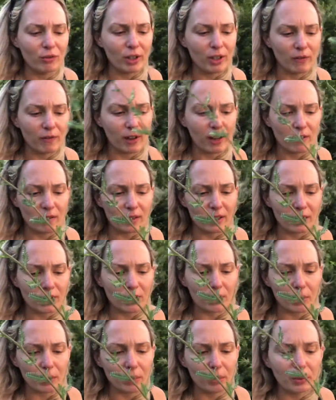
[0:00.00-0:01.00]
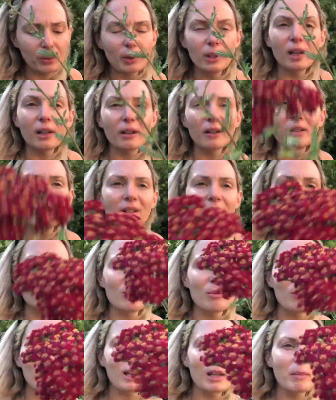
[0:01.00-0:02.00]
red velvet, so yeah, I
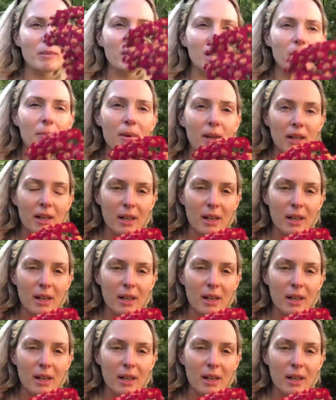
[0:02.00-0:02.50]
don't blame them.